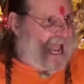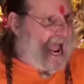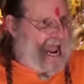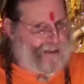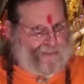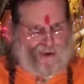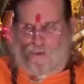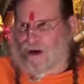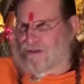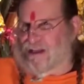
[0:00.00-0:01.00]
I'm
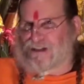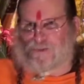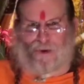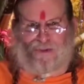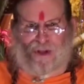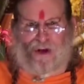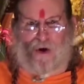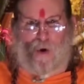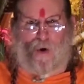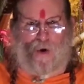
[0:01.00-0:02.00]
doing this with the
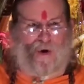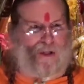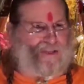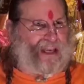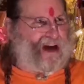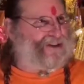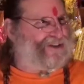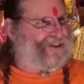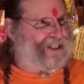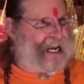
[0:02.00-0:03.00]
goal and the
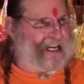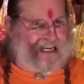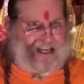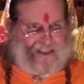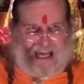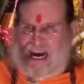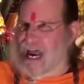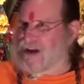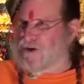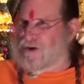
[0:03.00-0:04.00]
understanding that
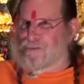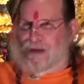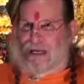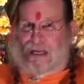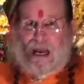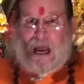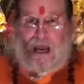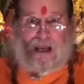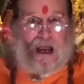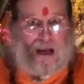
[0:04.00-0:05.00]
I could be,
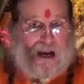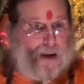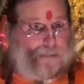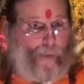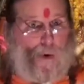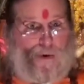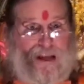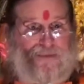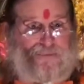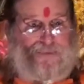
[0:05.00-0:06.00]
become more
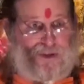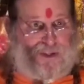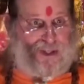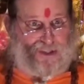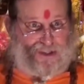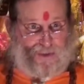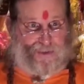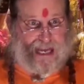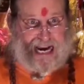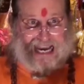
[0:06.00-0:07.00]
efficient so
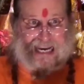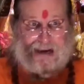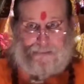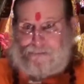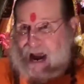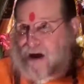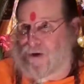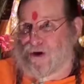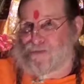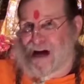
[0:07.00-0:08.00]
that I can
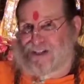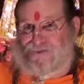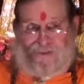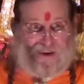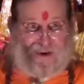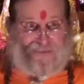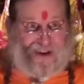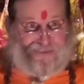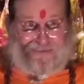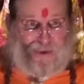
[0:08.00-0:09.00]
empower my sphere of
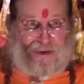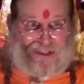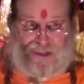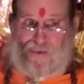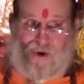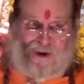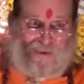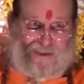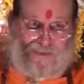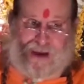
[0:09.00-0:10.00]
influence to work
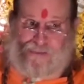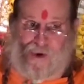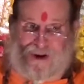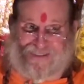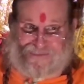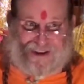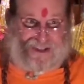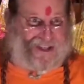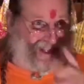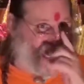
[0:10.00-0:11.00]
with me more
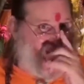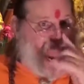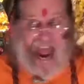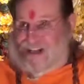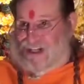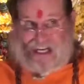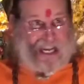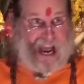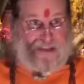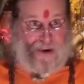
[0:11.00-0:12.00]
efficiently. And
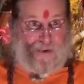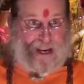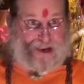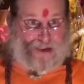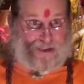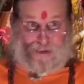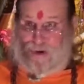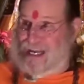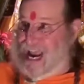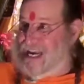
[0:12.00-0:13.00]
together we could
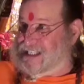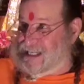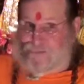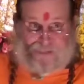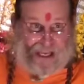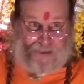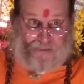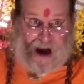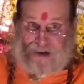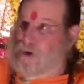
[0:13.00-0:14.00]
create something
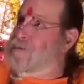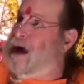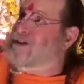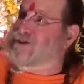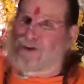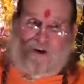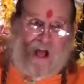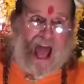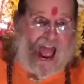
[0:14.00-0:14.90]
monumental